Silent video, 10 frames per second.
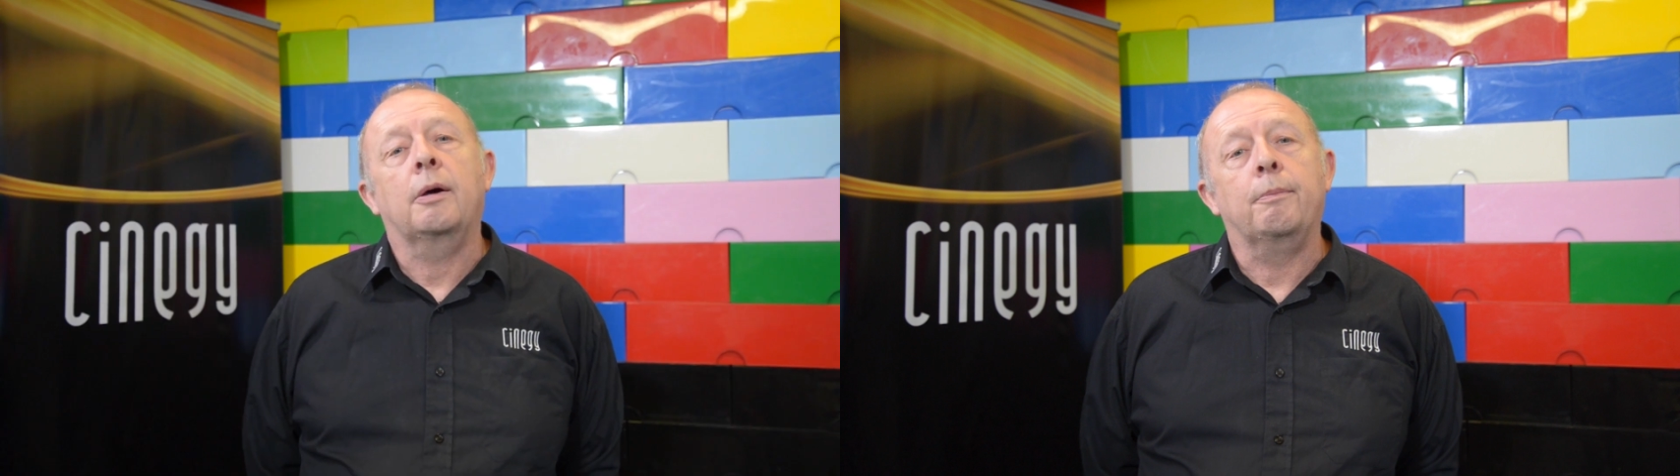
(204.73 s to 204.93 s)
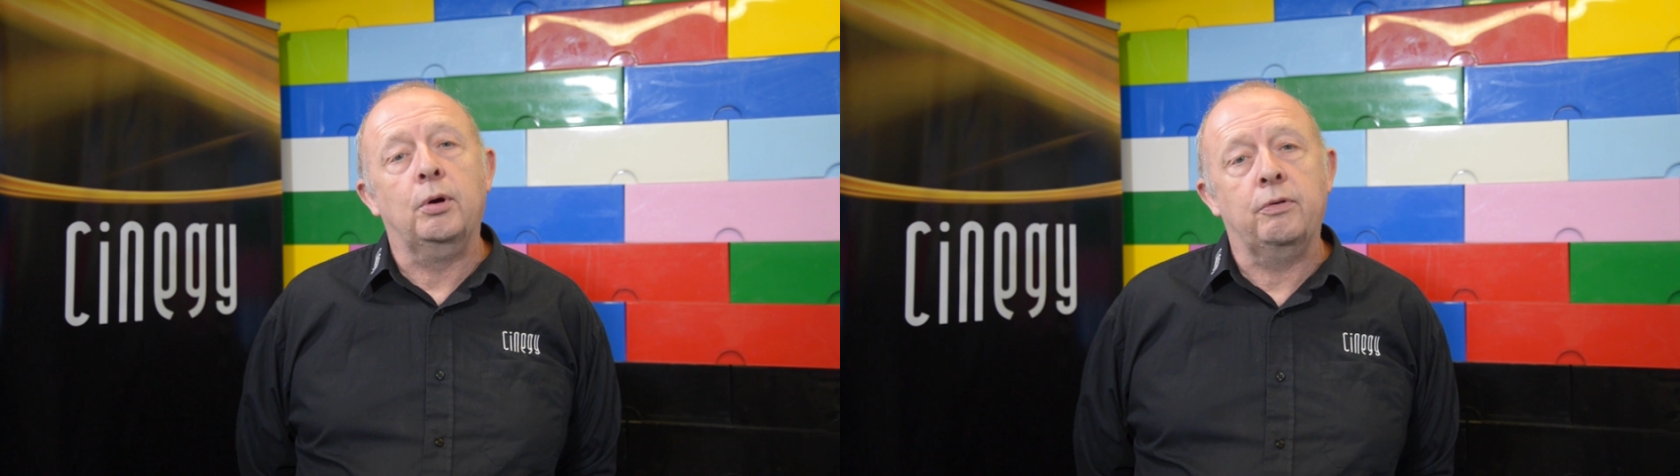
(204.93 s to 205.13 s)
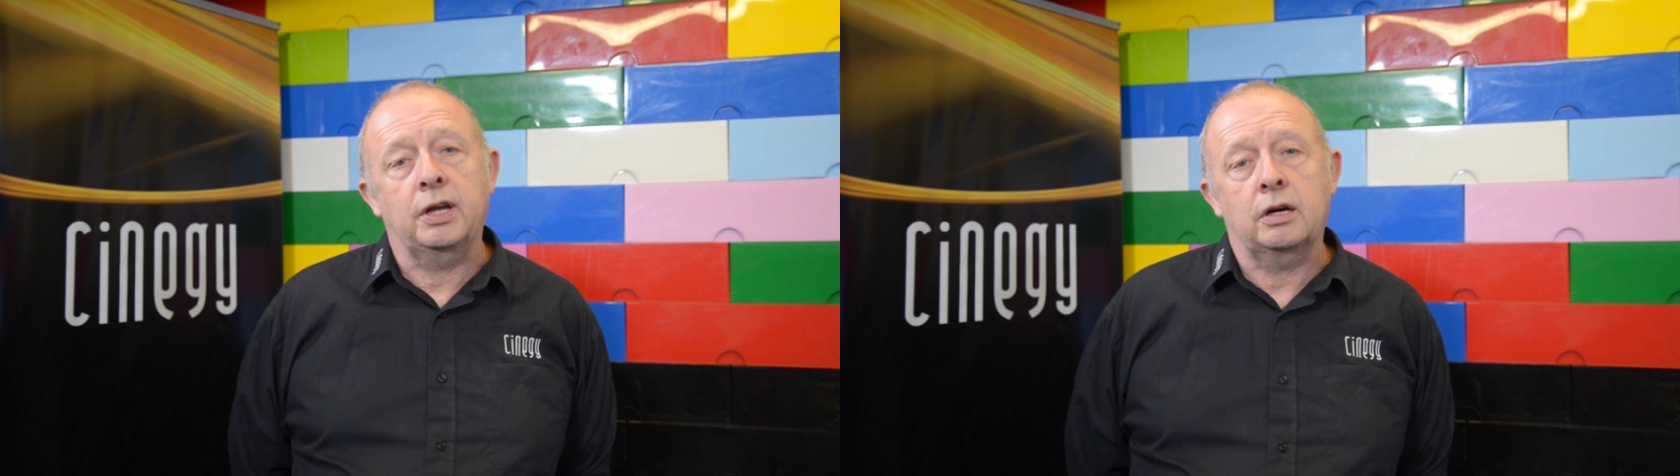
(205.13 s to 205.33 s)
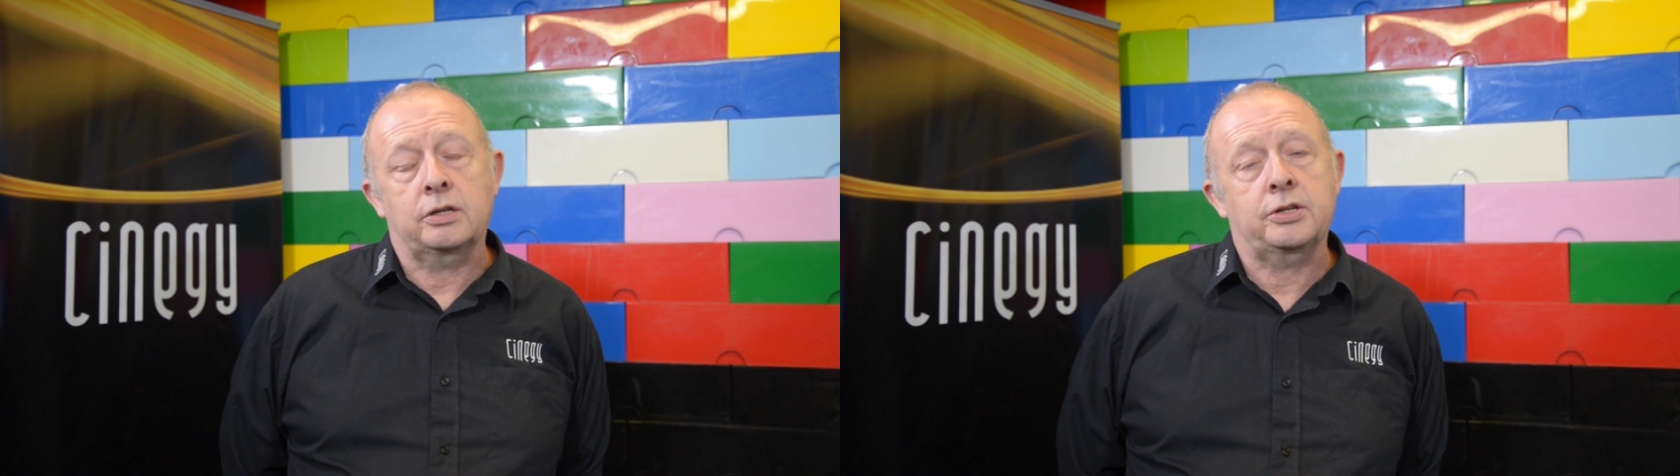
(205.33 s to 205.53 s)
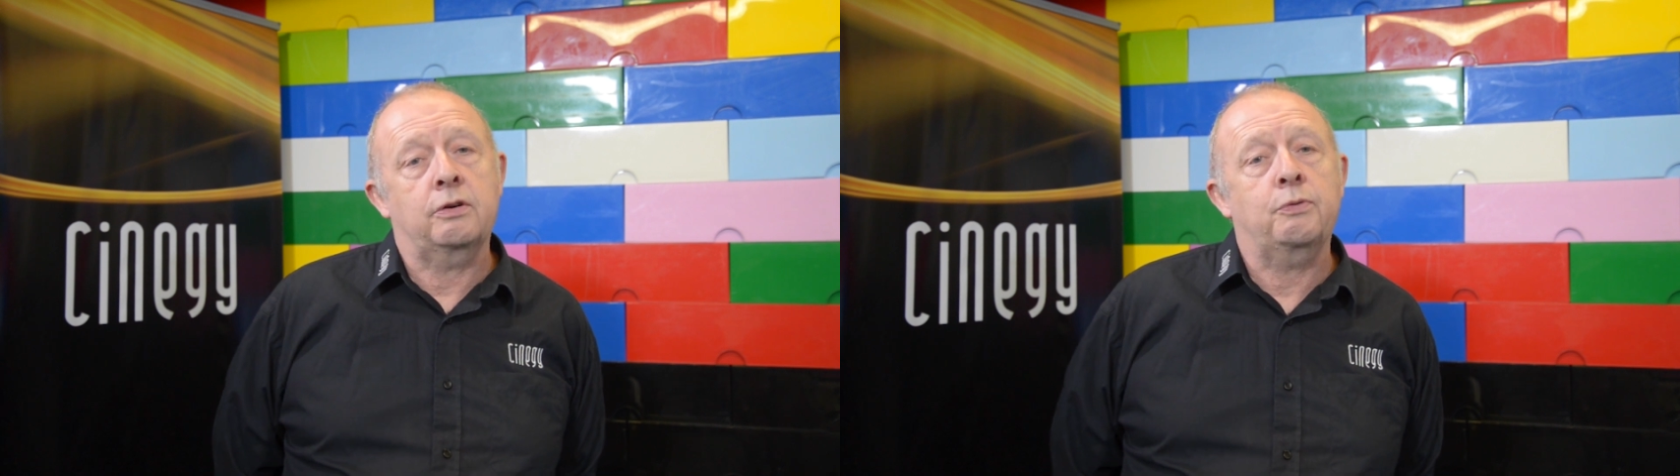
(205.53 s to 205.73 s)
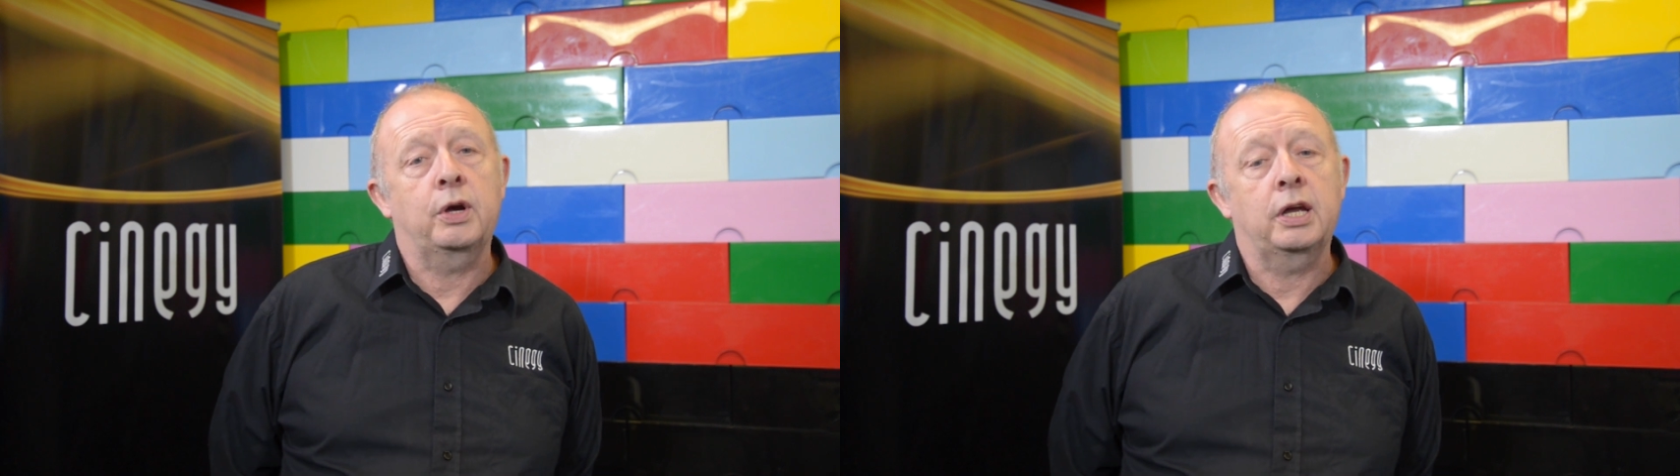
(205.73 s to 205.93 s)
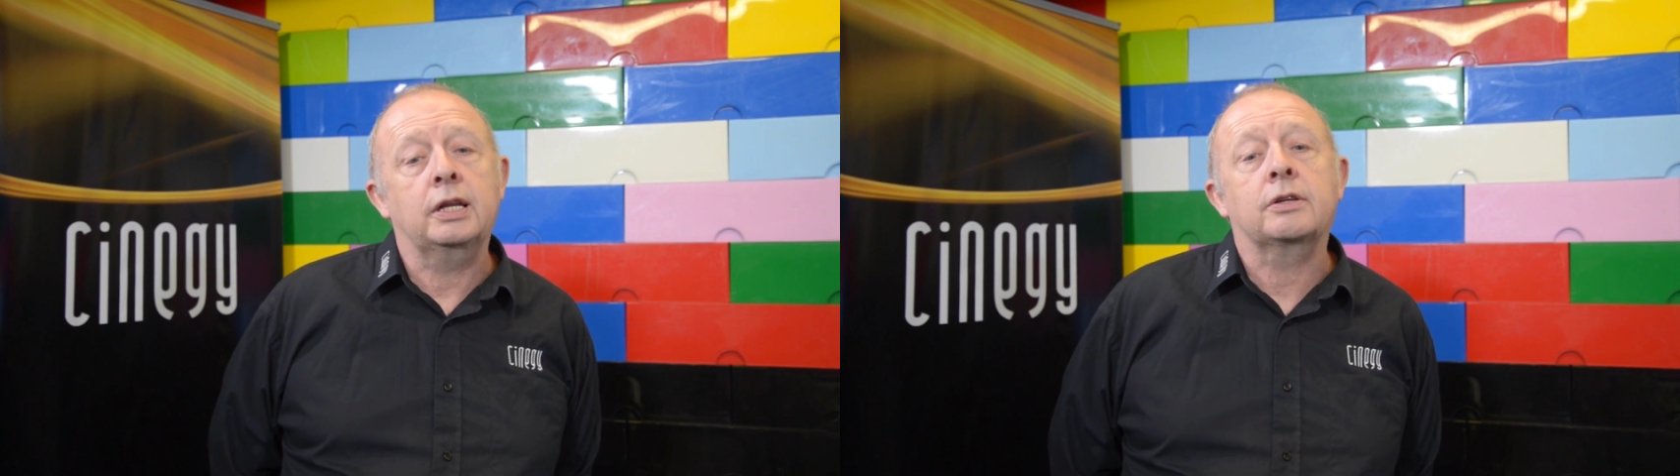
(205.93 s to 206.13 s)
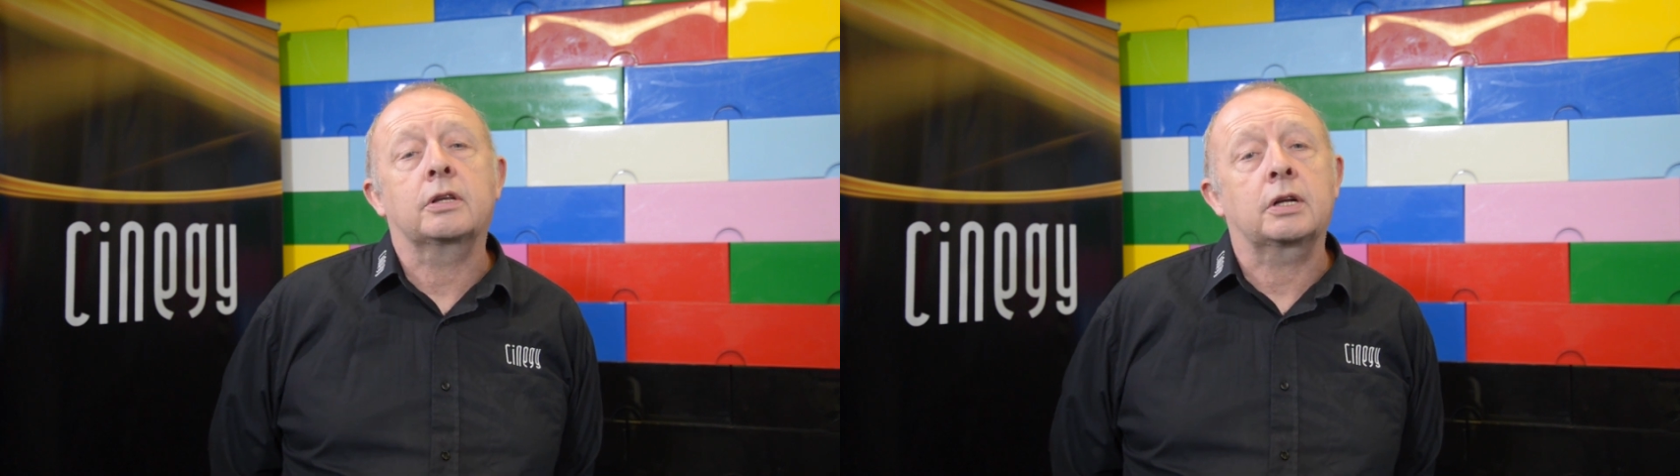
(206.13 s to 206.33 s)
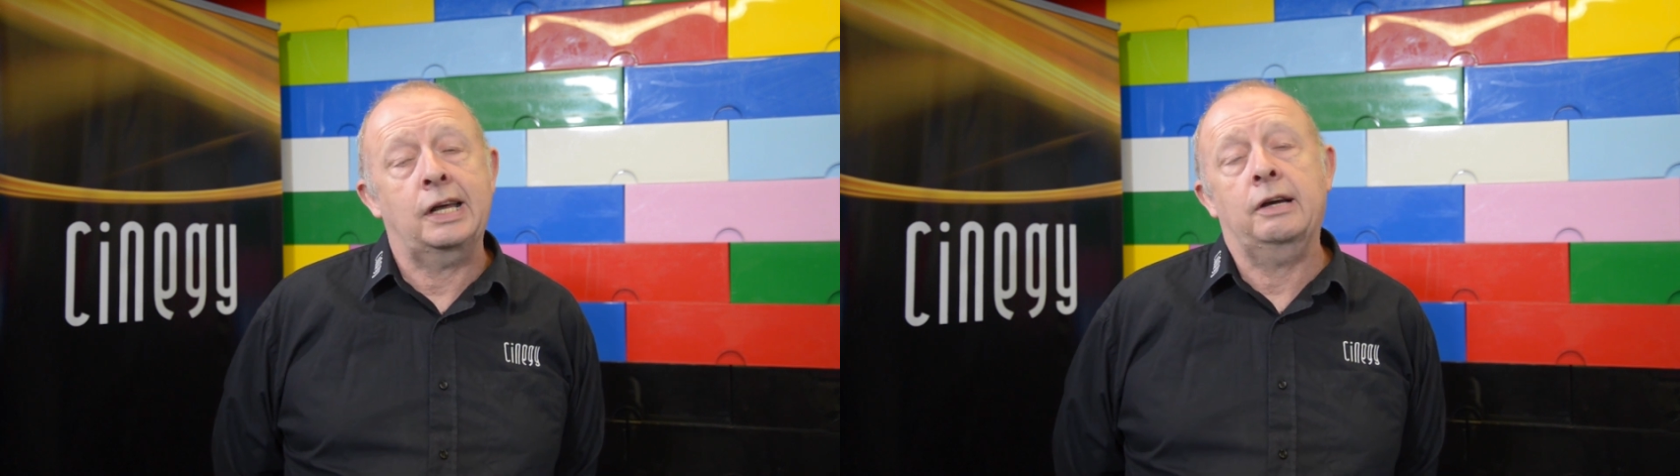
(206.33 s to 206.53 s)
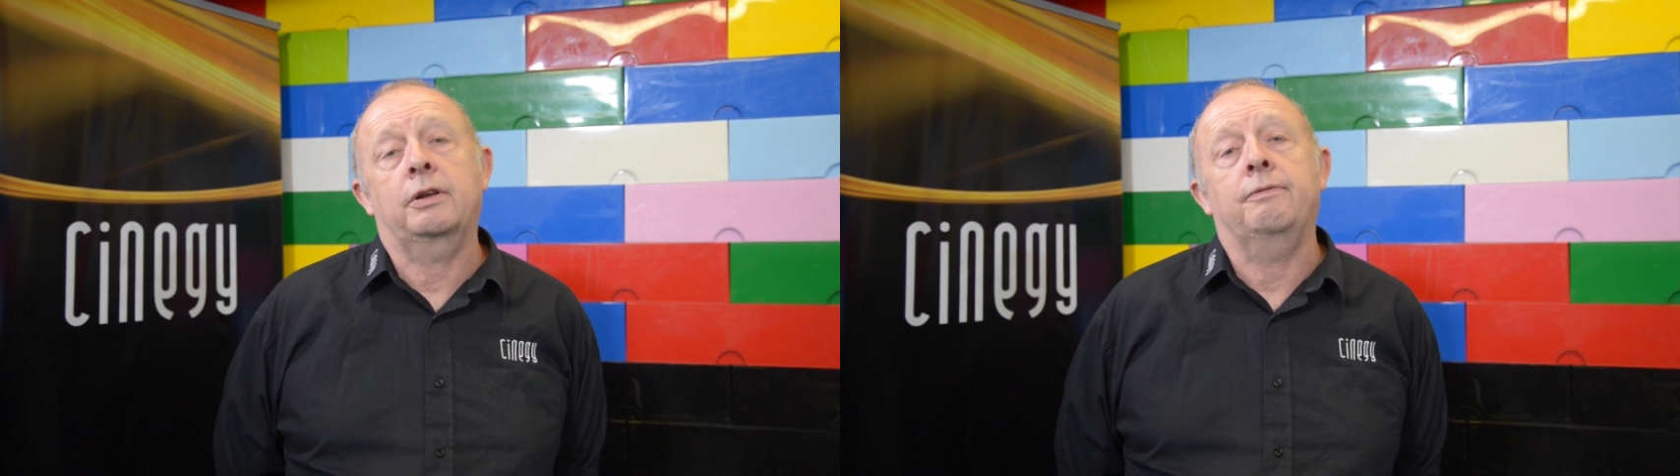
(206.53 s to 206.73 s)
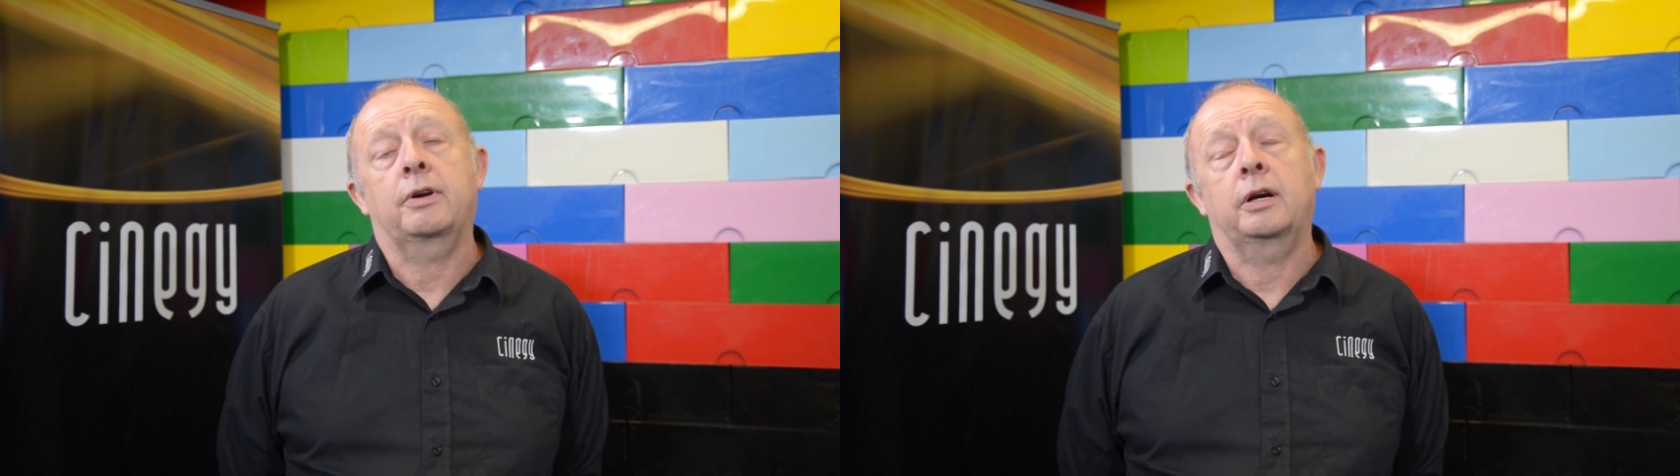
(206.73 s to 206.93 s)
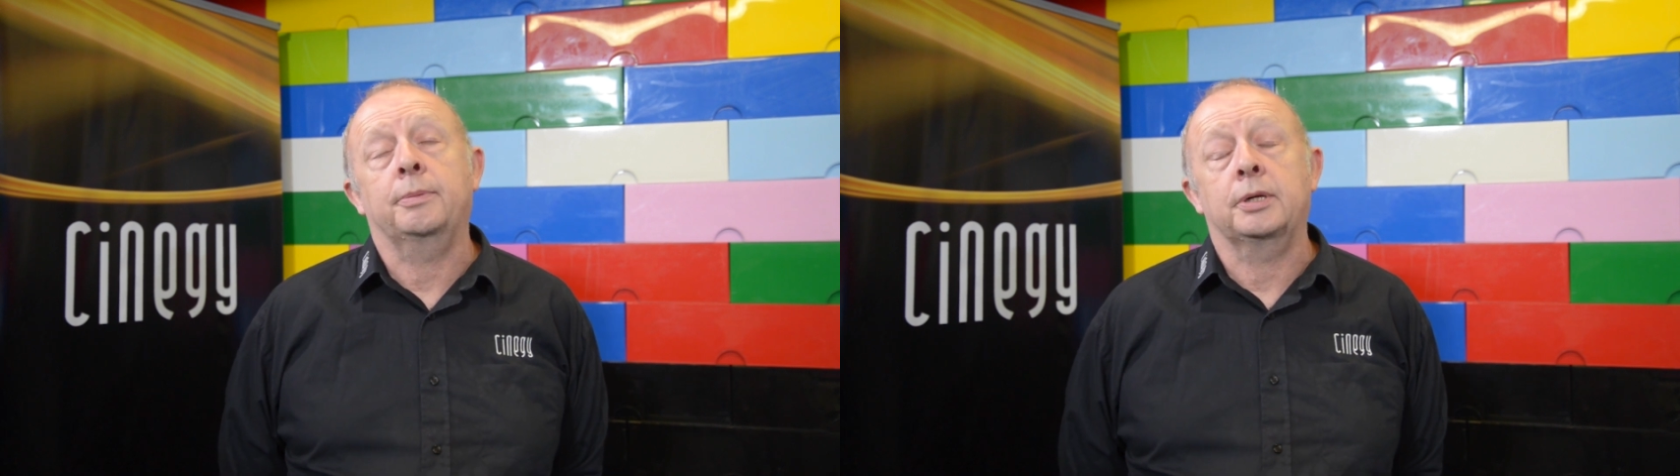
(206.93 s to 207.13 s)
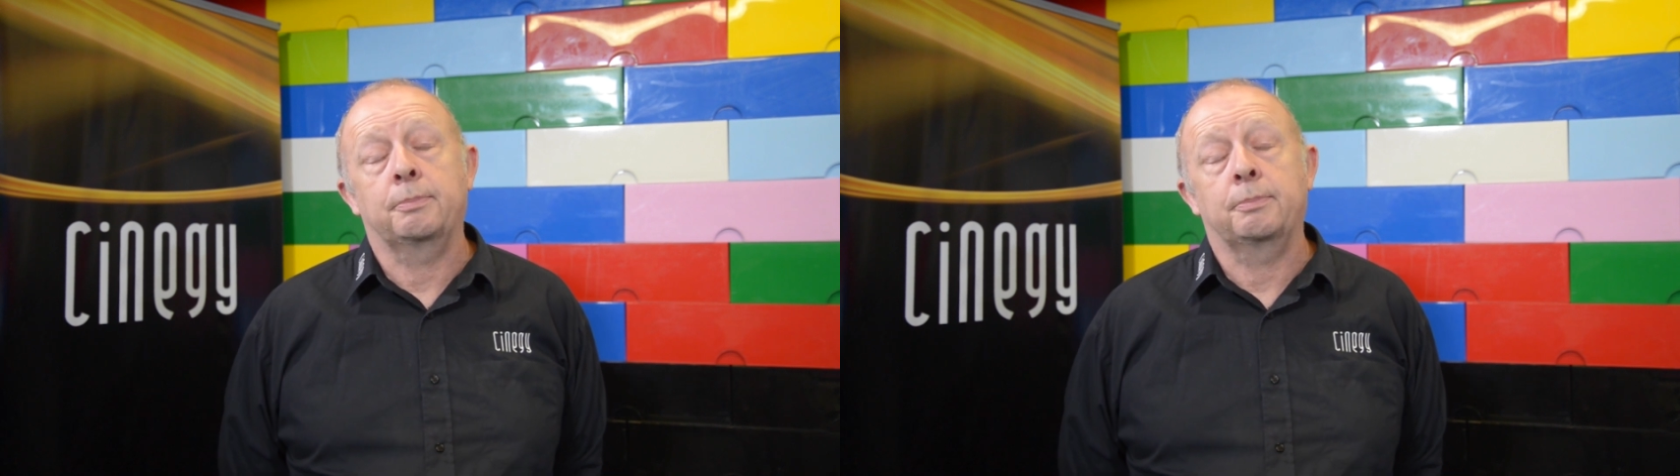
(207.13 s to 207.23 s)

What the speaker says: moving our software into the cloud environment,